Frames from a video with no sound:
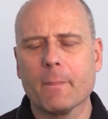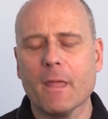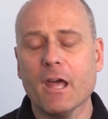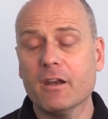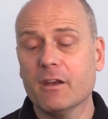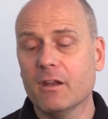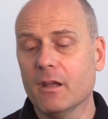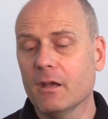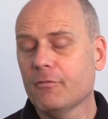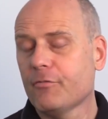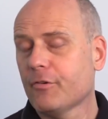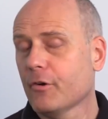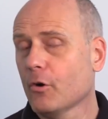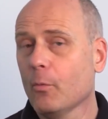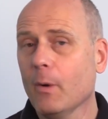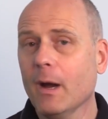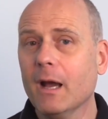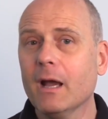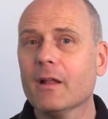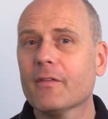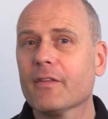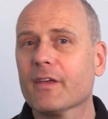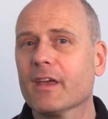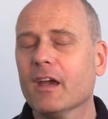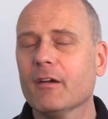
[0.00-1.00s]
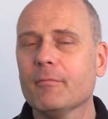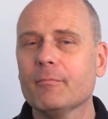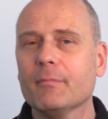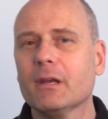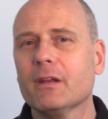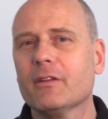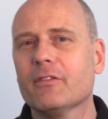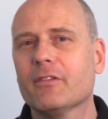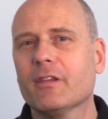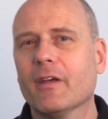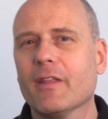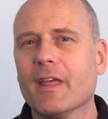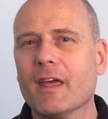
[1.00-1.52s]
And for a while, the
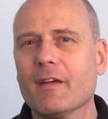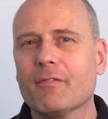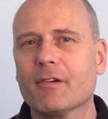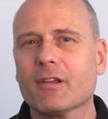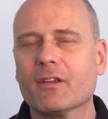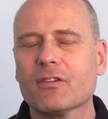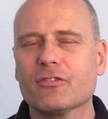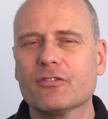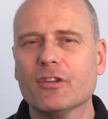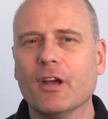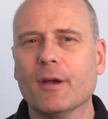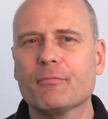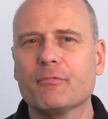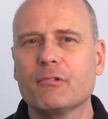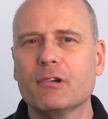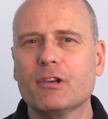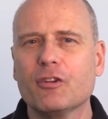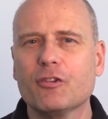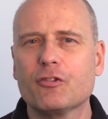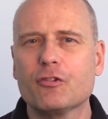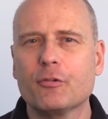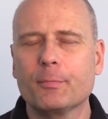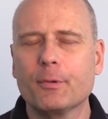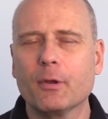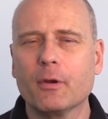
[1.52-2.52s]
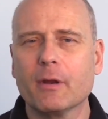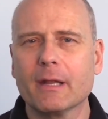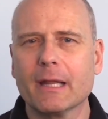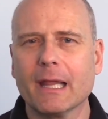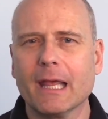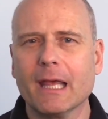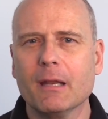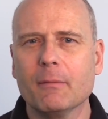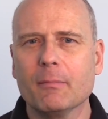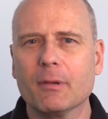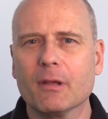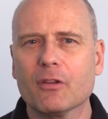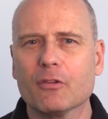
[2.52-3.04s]
government in South Africa stopped redistributing
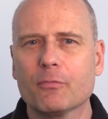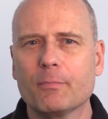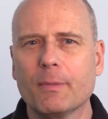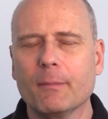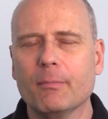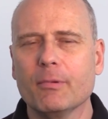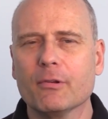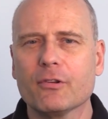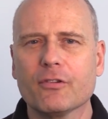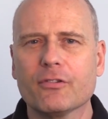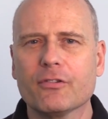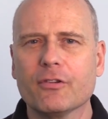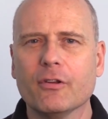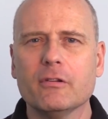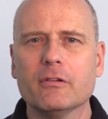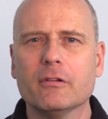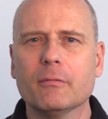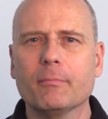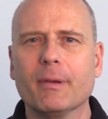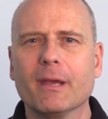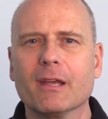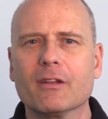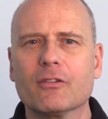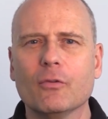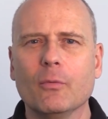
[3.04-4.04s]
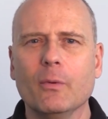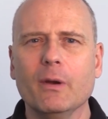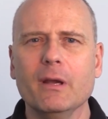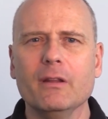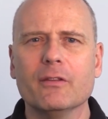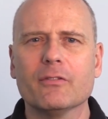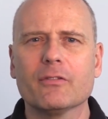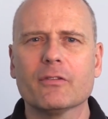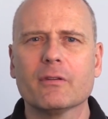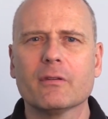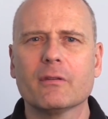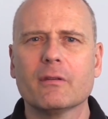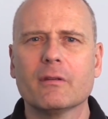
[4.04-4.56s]
land because people just sold it back to
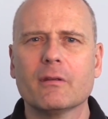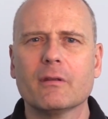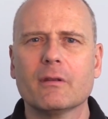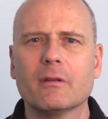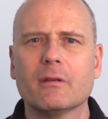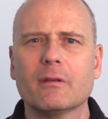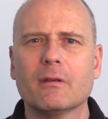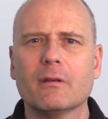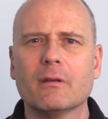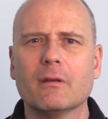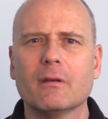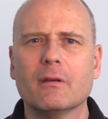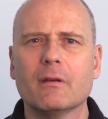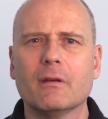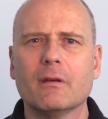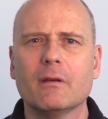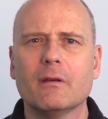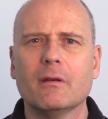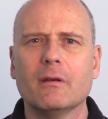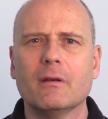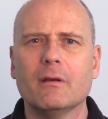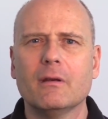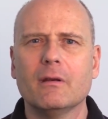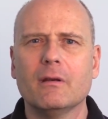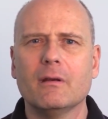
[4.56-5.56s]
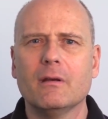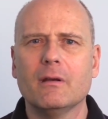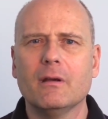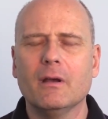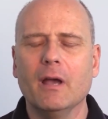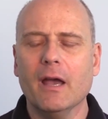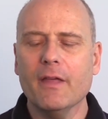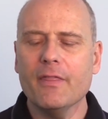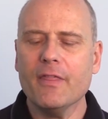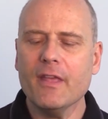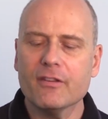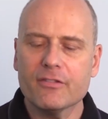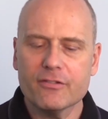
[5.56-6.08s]
whites.
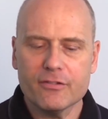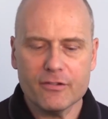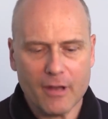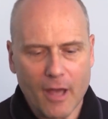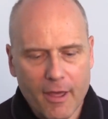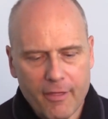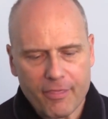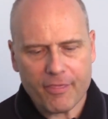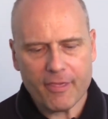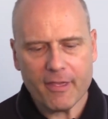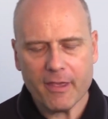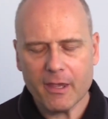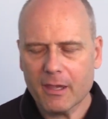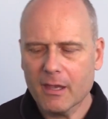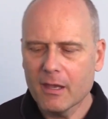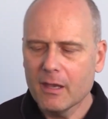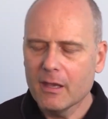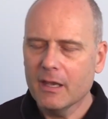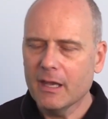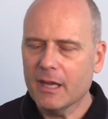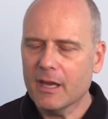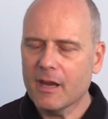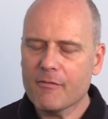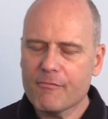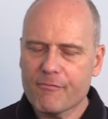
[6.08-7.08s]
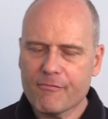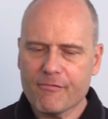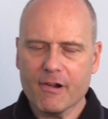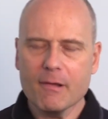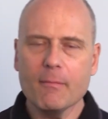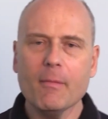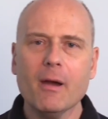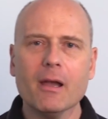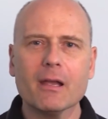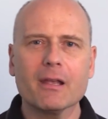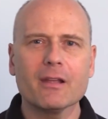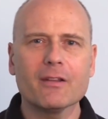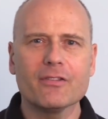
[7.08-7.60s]
And there's nothing in a free
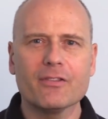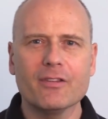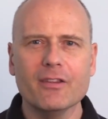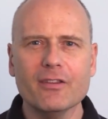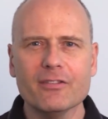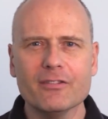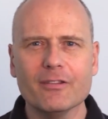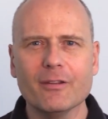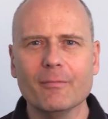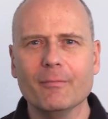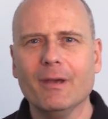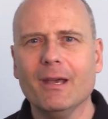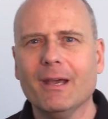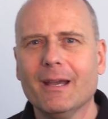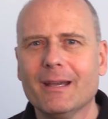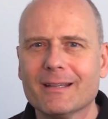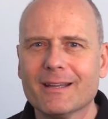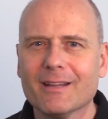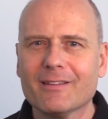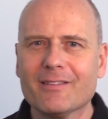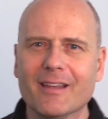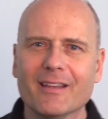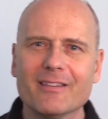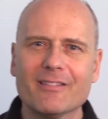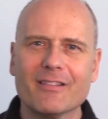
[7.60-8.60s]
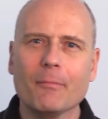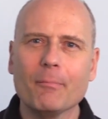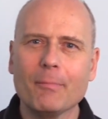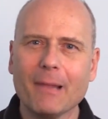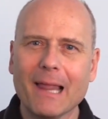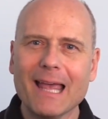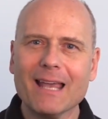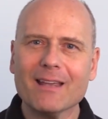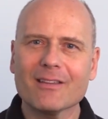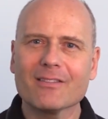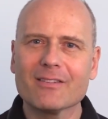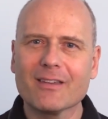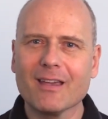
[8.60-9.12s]
market system that says that
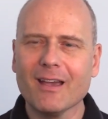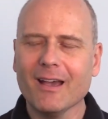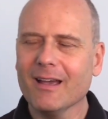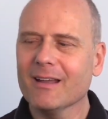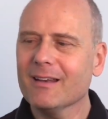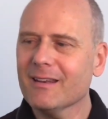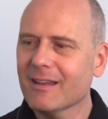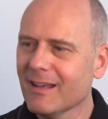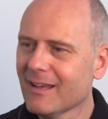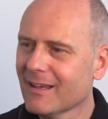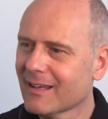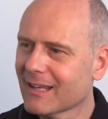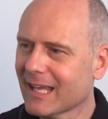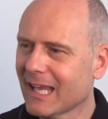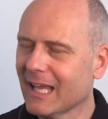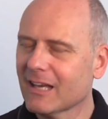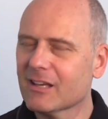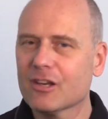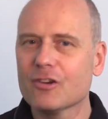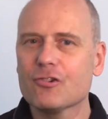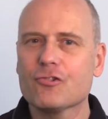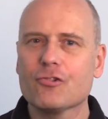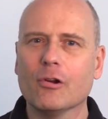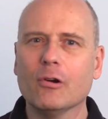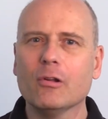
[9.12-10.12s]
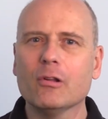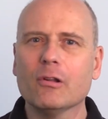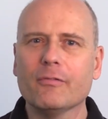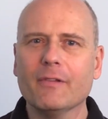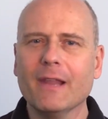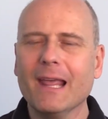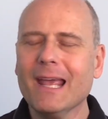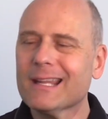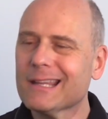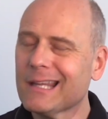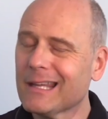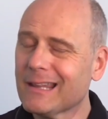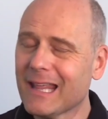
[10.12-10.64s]
blacks can't get control of
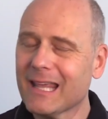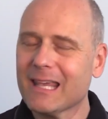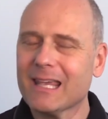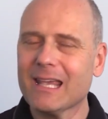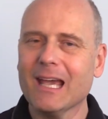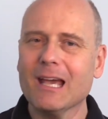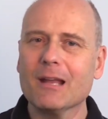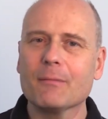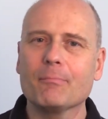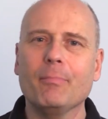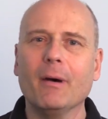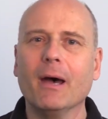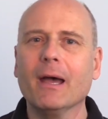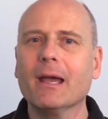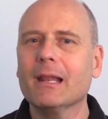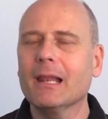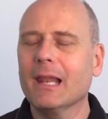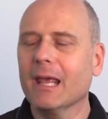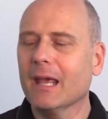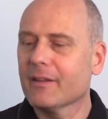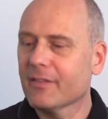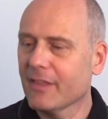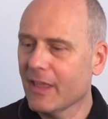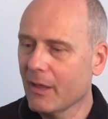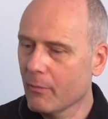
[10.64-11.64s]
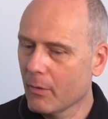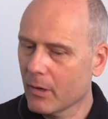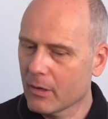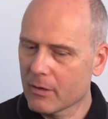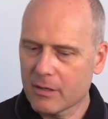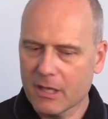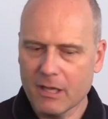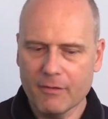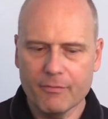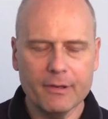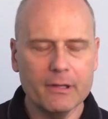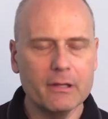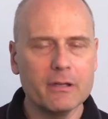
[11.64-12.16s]
land, that they can't buy land. They were
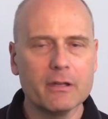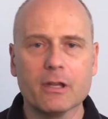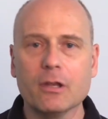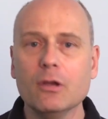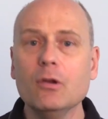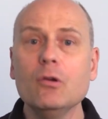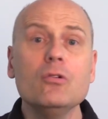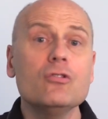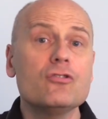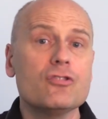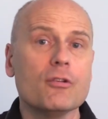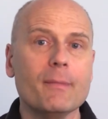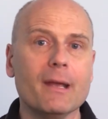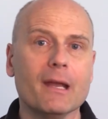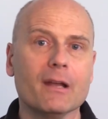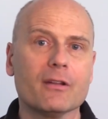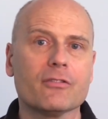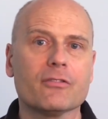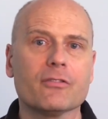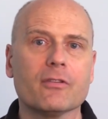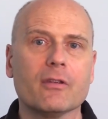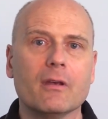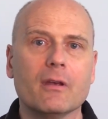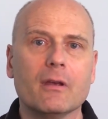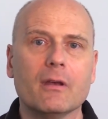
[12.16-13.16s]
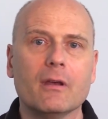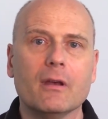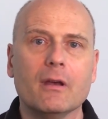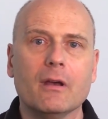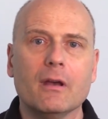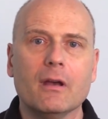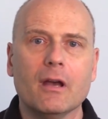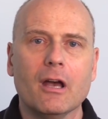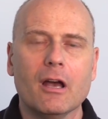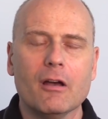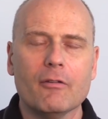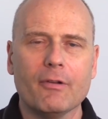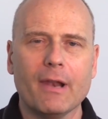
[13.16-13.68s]
given huge amounts
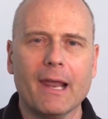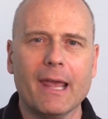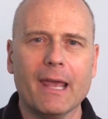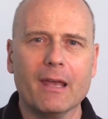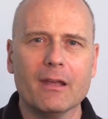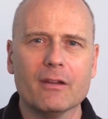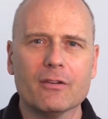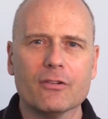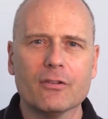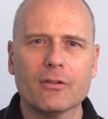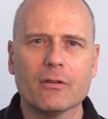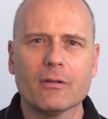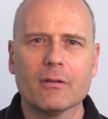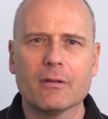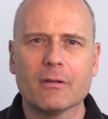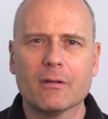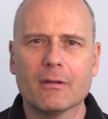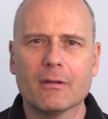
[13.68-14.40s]
of land.